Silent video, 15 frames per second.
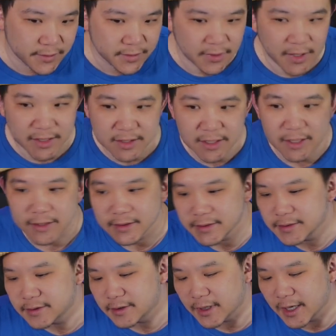That's it,
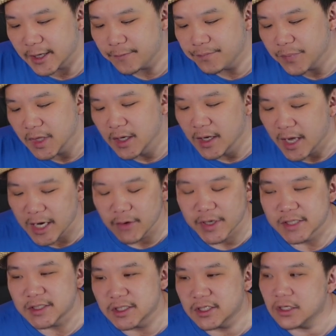right?
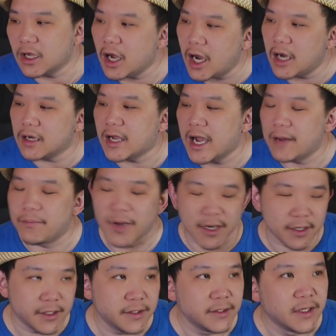Anyways, the cigar got
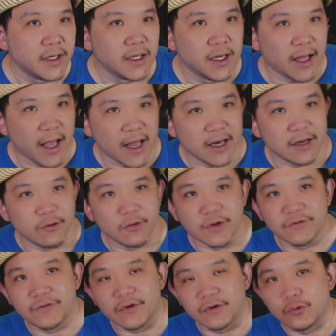better and it
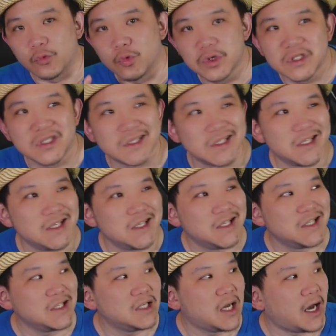went from
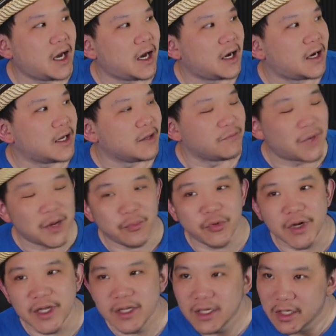woodsy and peppery